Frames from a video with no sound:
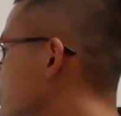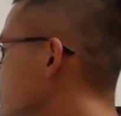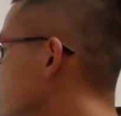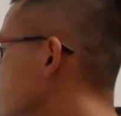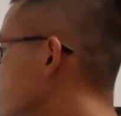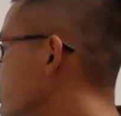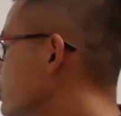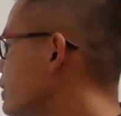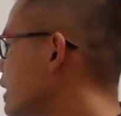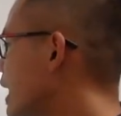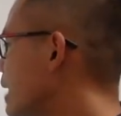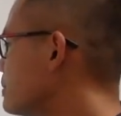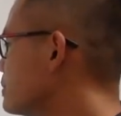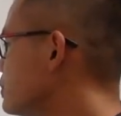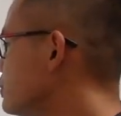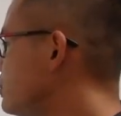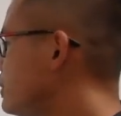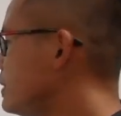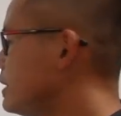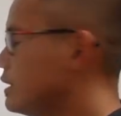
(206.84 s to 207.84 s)
2 times
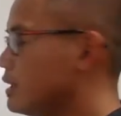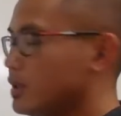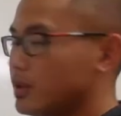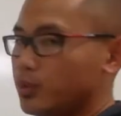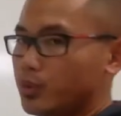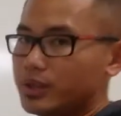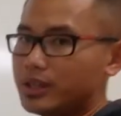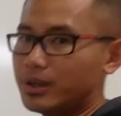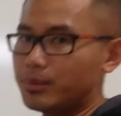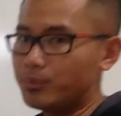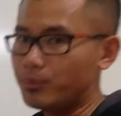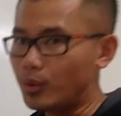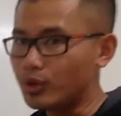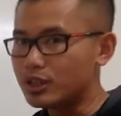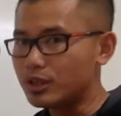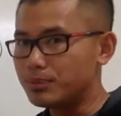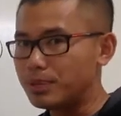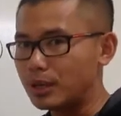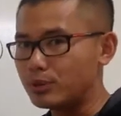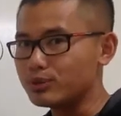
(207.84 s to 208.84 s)
3, we can
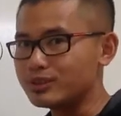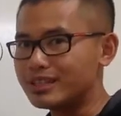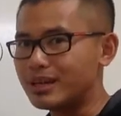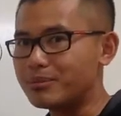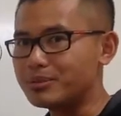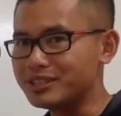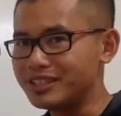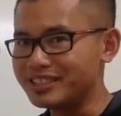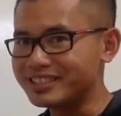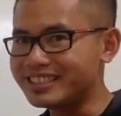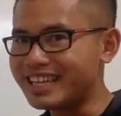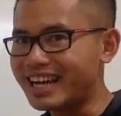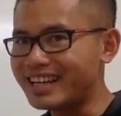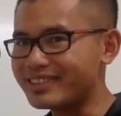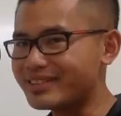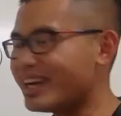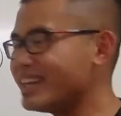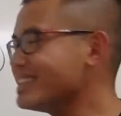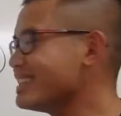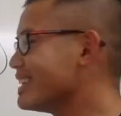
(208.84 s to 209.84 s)
multiply those numbers inside,
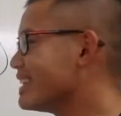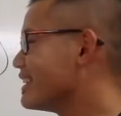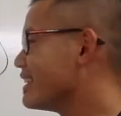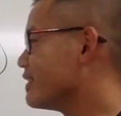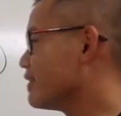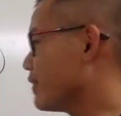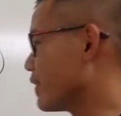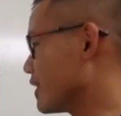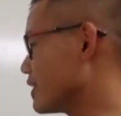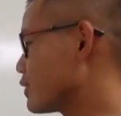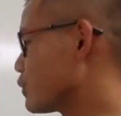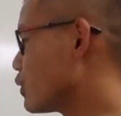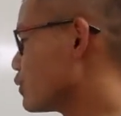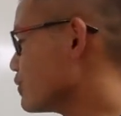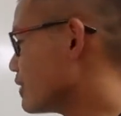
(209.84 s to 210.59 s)
right? For the square